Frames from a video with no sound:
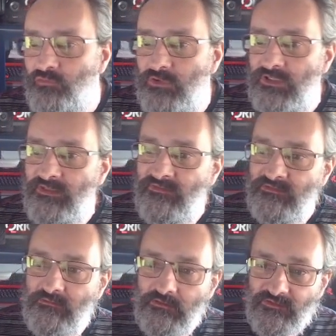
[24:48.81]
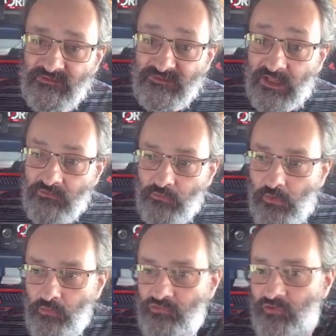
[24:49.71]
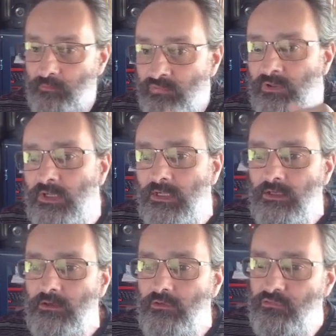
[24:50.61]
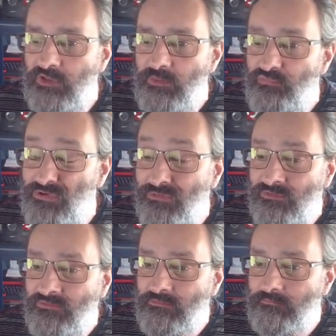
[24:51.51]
we start the long jump. Do any prompts.